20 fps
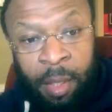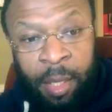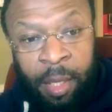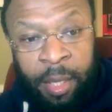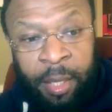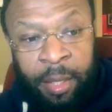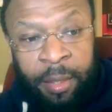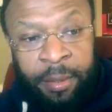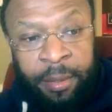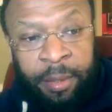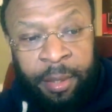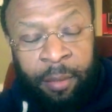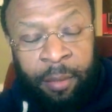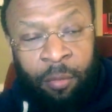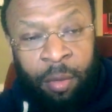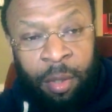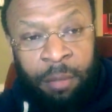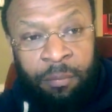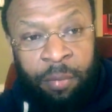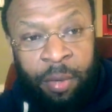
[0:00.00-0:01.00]
And
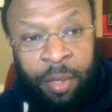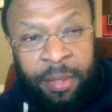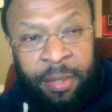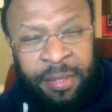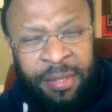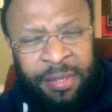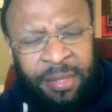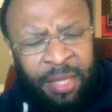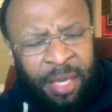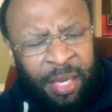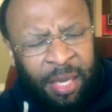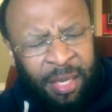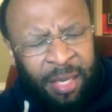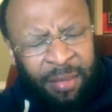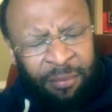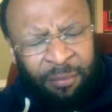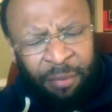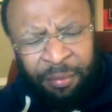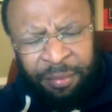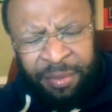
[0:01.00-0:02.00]
one brother
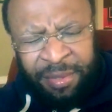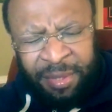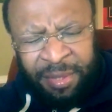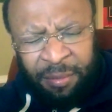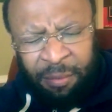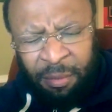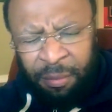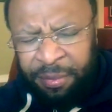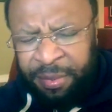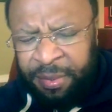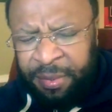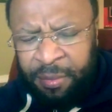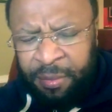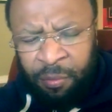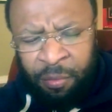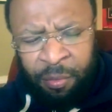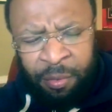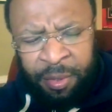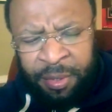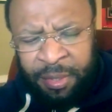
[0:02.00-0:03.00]
said, what was
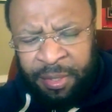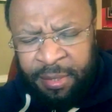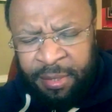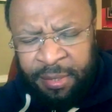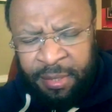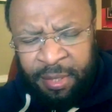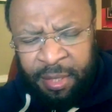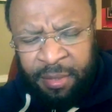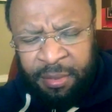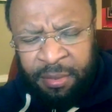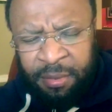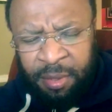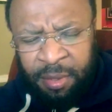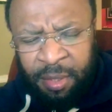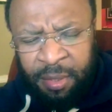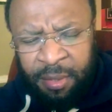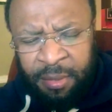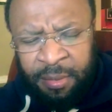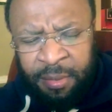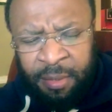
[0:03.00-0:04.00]
the words he said to
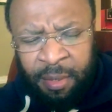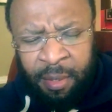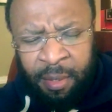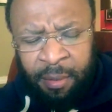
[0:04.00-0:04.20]
his,